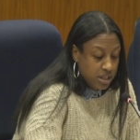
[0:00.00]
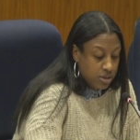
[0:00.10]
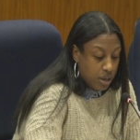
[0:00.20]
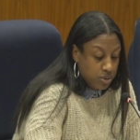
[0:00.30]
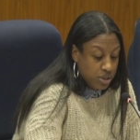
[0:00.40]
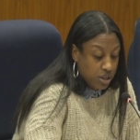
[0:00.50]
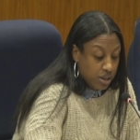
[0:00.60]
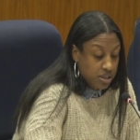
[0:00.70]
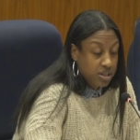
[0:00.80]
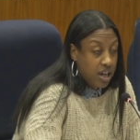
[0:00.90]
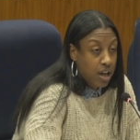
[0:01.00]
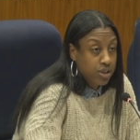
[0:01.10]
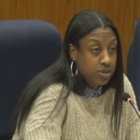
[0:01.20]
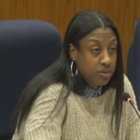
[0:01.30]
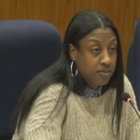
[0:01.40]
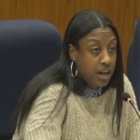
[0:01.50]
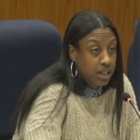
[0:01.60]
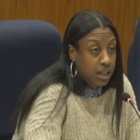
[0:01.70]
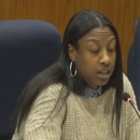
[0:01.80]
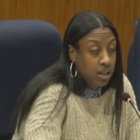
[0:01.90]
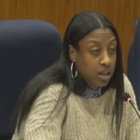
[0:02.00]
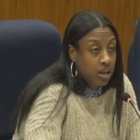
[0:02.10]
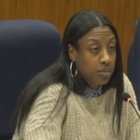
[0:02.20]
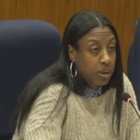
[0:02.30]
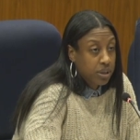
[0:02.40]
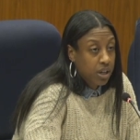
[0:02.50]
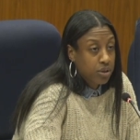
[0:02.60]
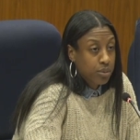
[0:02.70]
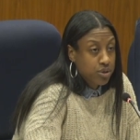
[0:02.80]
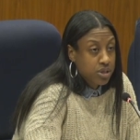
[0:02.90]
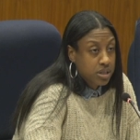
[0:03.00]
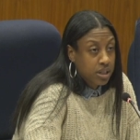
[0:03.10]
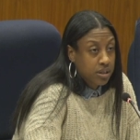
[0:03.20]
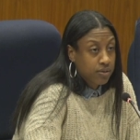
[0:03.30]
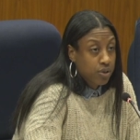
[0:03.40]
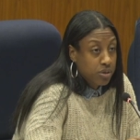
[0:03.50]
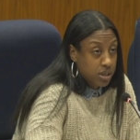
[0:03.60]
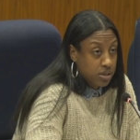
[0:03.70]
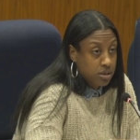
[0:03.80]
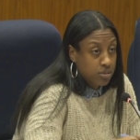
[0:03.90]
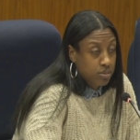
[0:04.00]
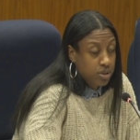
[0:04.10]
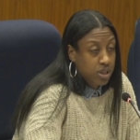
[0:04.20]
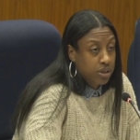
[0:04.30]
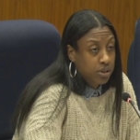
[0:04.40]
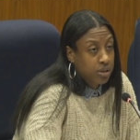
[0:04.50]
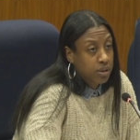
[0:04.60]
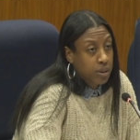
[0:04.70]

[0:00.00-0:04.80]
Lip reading: So I'm just curious as to how you're defining public health emergency for this particular.